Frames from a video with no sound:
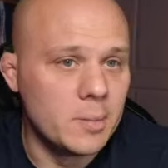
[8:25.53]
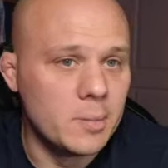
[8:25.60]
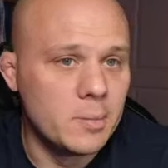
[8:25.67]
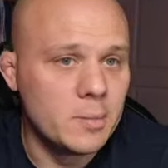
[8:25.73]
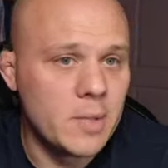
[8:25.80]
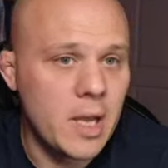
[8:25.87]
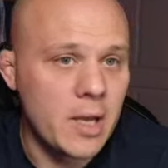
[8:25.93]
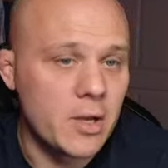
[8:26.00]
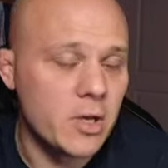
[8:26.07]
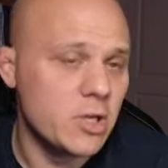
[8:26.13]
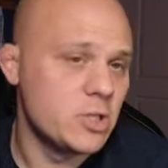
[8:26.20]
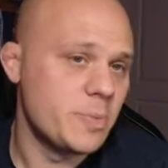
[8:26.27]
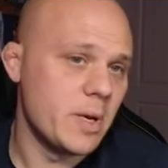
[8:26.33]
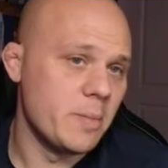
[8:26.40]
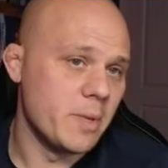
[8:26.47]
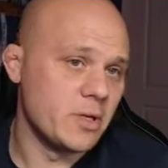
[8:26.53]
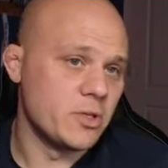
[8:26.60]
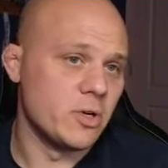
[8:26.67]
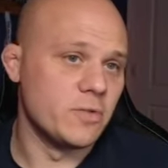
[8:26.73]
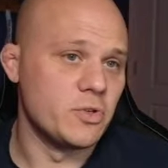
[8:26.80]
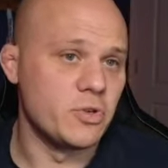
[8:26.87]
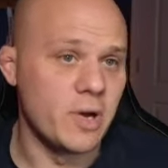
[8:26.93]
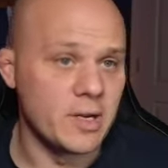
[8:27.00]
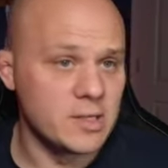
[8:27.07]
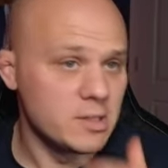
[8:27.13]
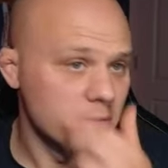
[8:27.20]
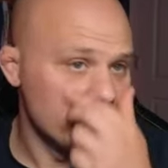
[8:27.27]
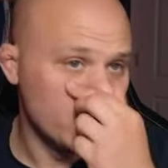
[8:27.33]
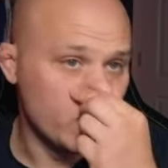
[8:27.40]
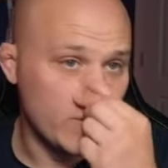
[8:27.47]
yeah, it could have just been a mixture of stress
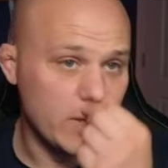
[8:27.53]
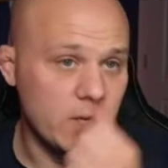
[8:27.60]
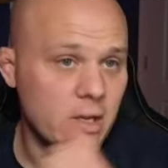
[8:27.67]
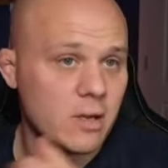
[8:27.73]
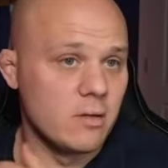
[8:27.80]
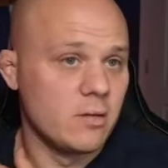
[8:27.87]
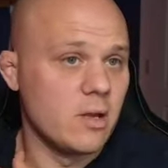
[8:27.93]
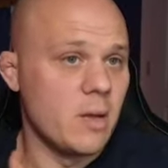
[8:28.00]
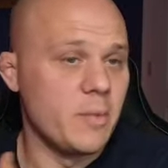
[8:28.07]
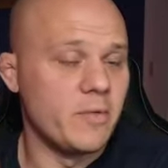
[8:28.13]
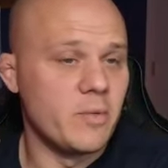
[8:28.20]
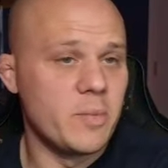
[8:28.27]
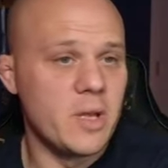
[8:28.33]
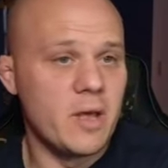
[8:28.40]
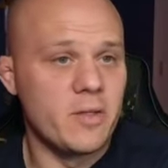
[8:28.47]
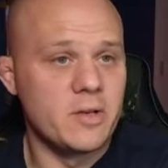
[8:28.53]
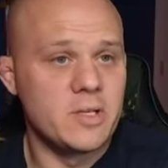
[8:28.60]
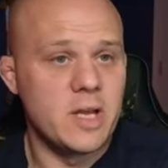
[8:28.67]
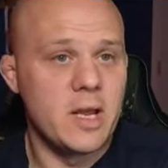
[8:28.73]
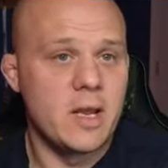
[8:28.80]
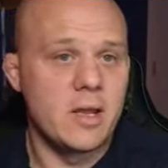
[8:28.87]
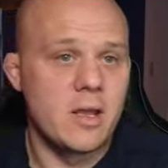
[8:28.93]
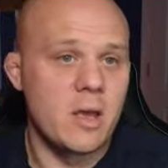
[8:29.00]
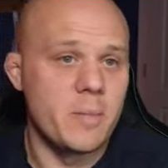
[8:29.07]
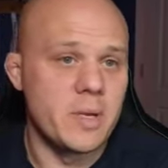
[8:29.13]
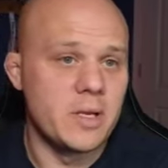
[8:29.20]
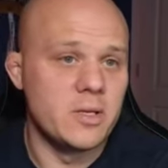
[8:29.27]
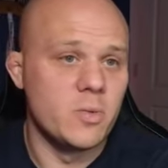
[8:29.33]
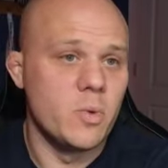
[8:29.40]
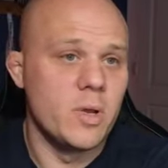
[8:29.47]
between coming from the other tank, coming
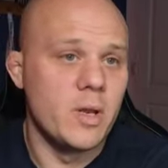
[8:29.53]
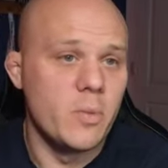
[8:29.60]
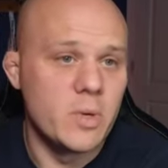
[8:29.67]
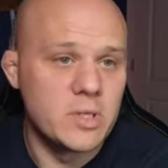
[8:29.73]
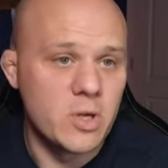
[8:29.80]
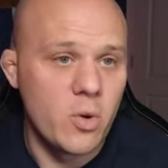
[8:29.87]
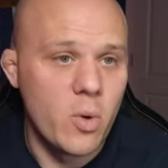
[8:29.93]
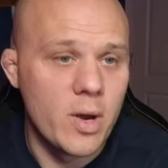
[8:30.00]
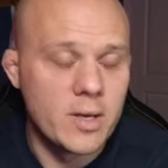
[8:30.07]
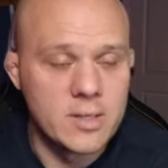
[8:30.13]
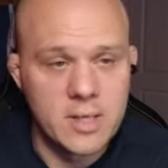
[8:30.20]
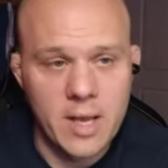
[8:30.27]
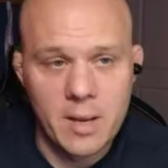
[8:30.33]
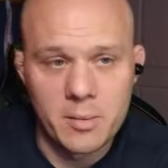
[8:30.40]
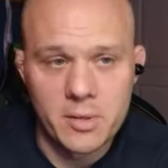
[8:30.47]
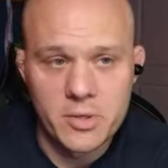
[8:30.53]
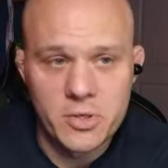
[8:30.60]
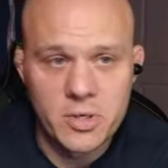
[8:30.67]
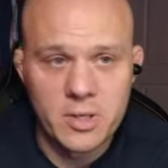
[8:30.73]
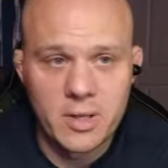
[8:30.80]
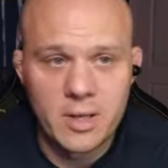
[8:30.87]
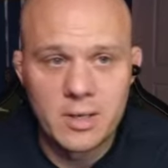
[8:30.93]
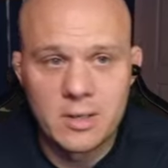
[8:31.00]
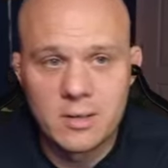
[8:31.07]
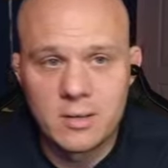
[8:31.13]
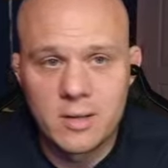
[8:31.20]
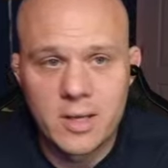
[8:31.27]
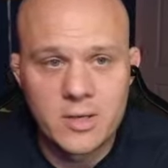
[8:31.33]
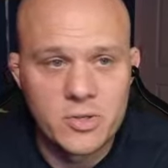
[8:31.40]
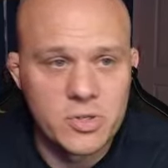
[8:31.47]
into one that wasn't quite established, and then
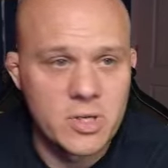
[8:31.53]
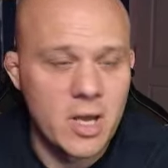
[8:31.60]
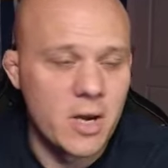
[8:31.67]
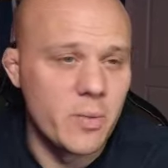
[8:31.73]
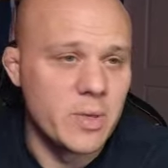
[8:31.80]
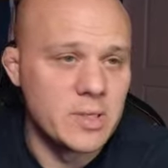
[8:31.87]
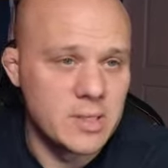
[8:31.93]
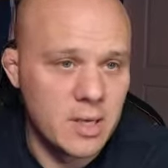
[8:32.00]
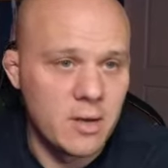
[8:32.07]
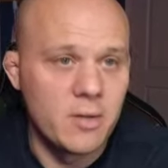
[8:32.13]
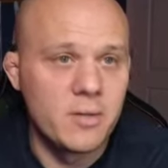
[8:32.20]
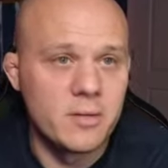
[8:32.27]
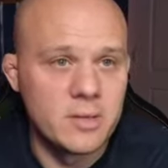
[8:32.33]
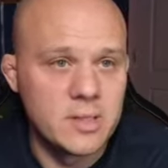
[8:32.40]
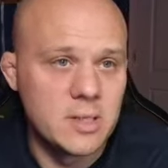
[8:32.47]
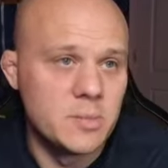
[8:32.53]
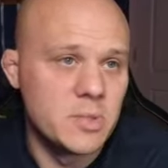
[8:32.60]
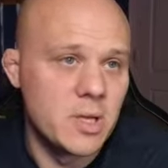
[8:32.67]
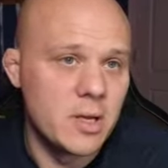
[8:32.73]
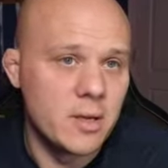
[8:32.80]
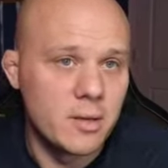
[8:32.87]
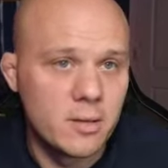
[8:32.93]
things just kind of went south. Seems like.